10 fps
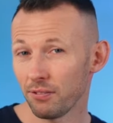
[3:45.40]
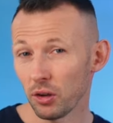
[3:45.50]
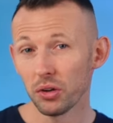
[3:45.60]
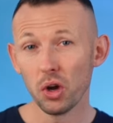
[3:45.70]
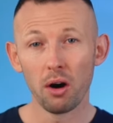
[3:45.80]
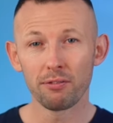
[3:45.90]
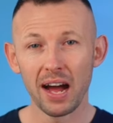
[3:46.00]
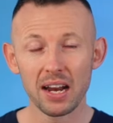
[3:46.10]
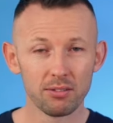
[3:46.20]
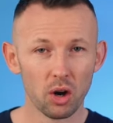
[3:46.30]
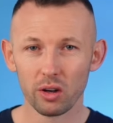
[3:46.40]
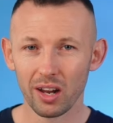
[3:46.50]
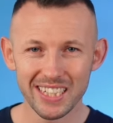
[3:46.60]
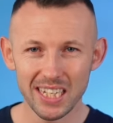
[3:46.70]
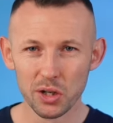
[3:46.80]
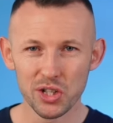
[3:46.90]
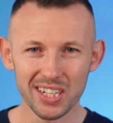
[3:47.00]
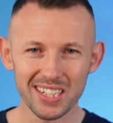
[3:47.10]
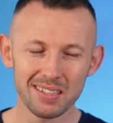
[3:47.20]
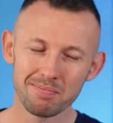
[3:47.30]
if you're not a fan of online
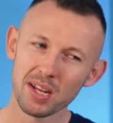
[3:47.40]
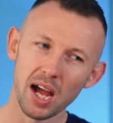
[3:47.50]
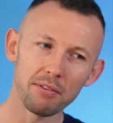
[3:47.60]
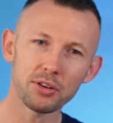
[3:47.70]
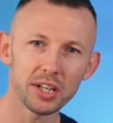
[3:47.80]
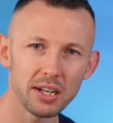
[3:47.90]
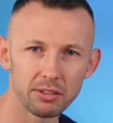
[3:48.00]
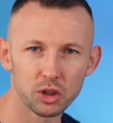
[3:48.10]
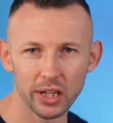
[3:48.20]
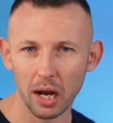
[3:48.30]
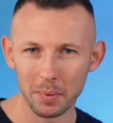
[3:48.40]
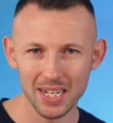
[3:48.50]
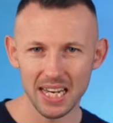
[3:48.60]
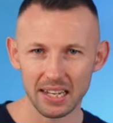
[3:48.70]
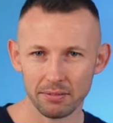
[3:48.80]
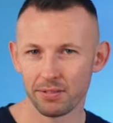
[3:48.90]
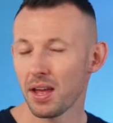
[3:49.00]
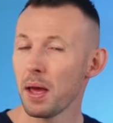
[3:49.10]
solutions, I've got another trick up my sleeve.